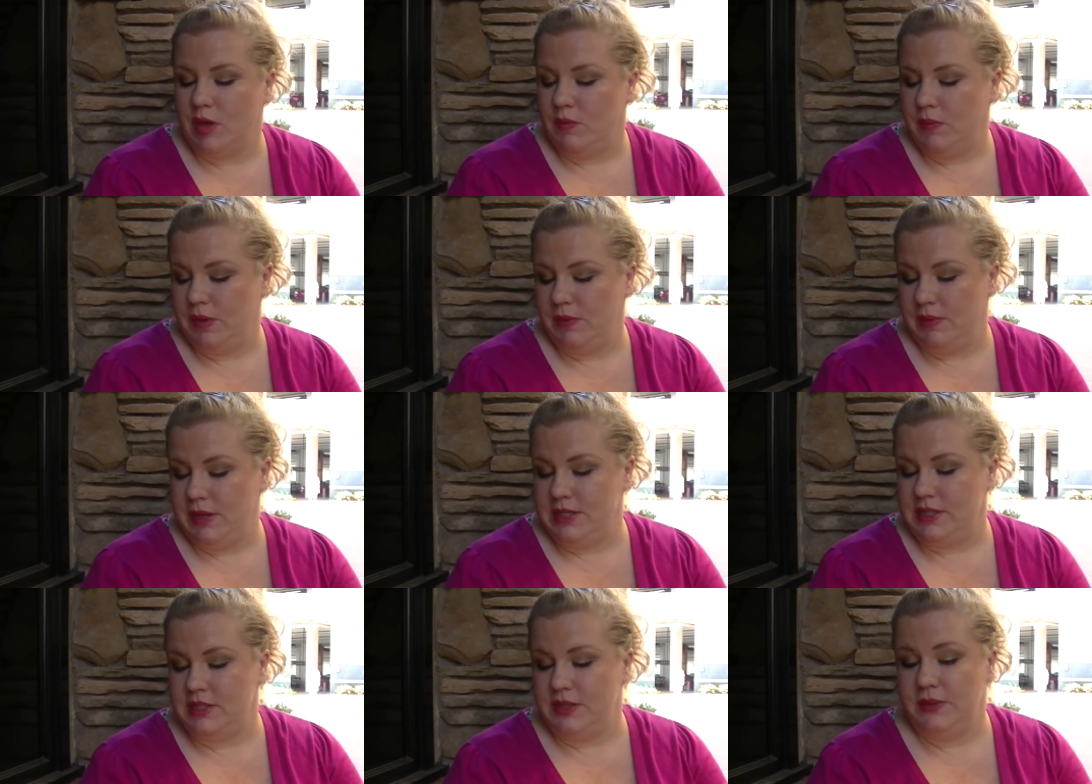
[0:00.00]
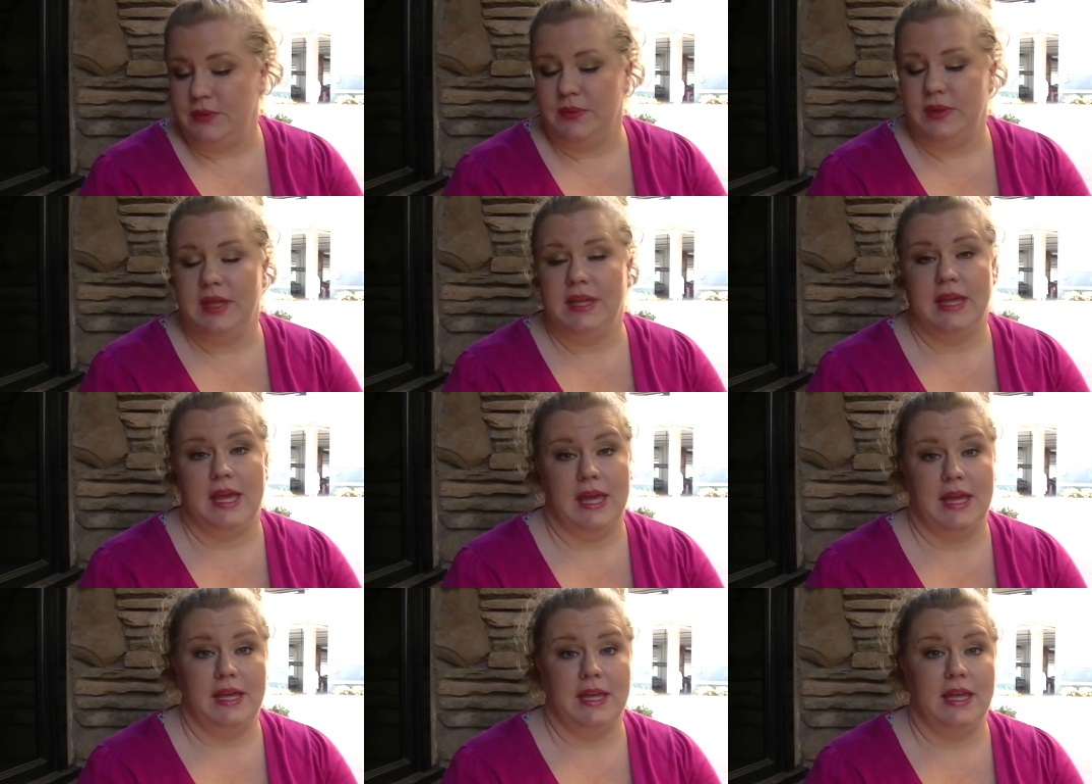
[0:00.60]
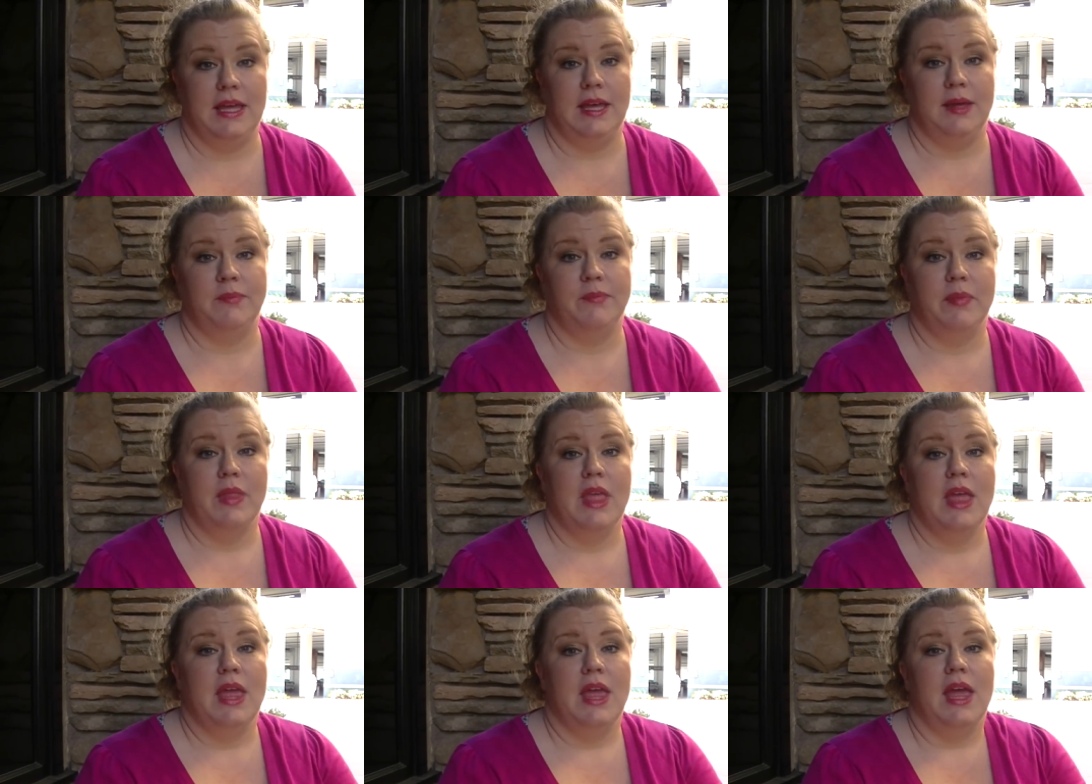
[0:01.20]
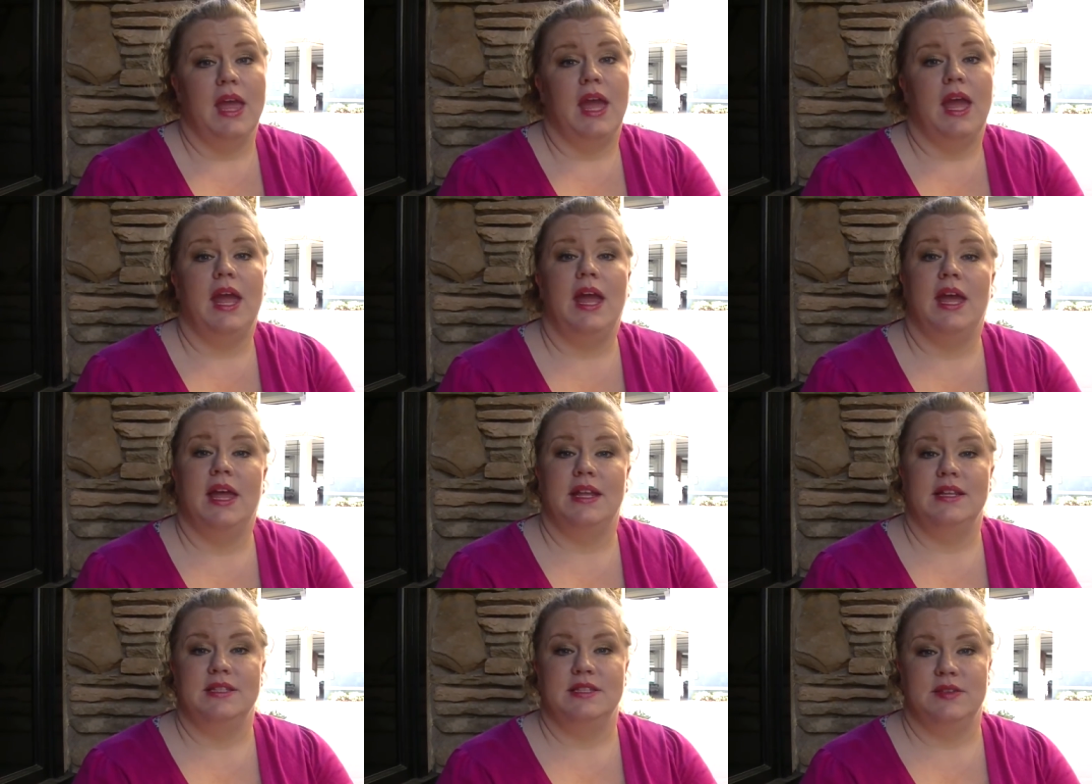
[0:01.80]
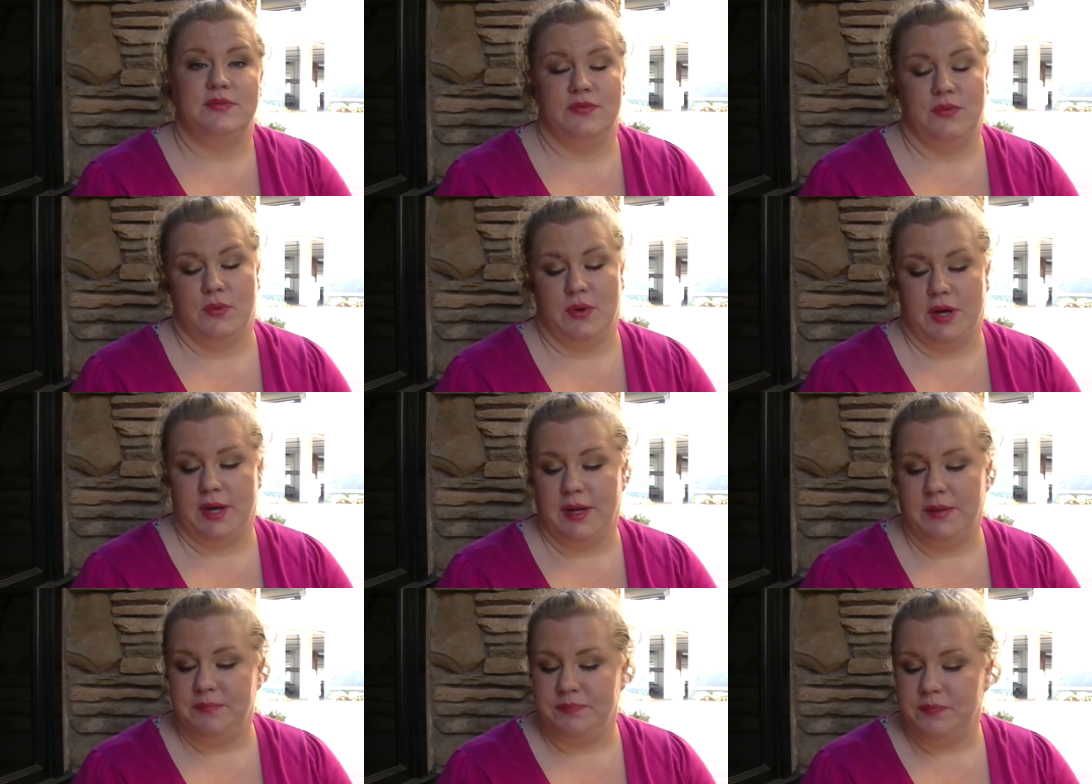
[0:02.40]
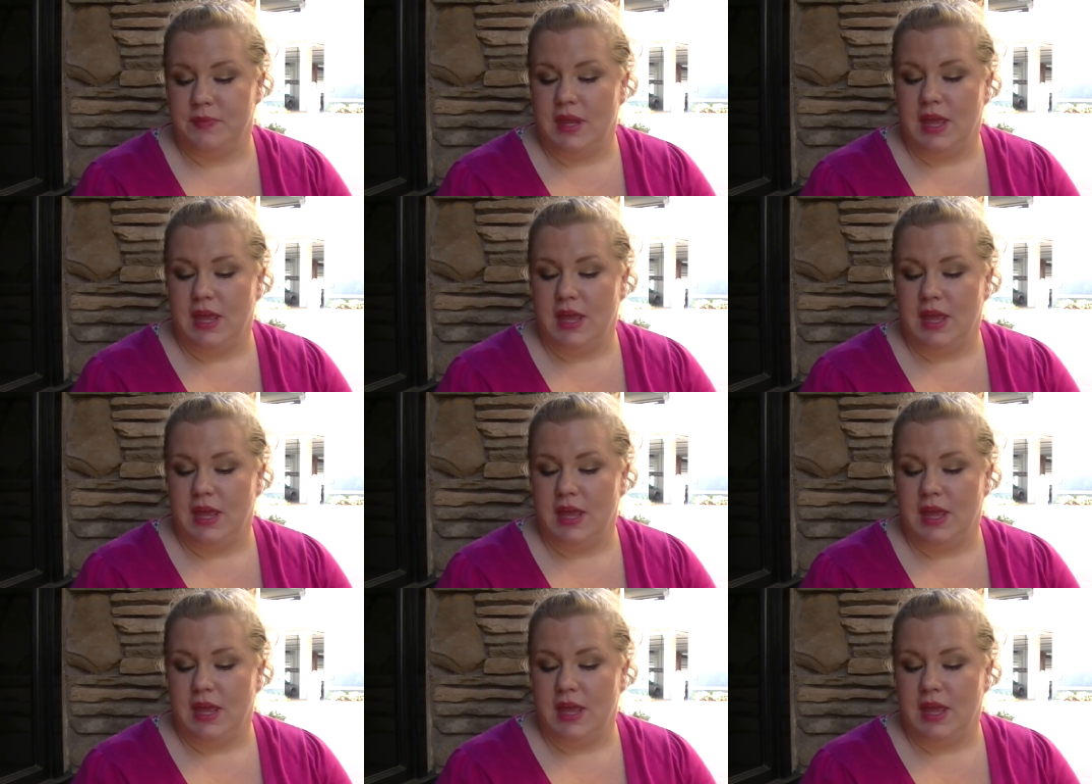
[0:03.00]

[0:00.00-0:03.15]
We went to Yankee and Sephora.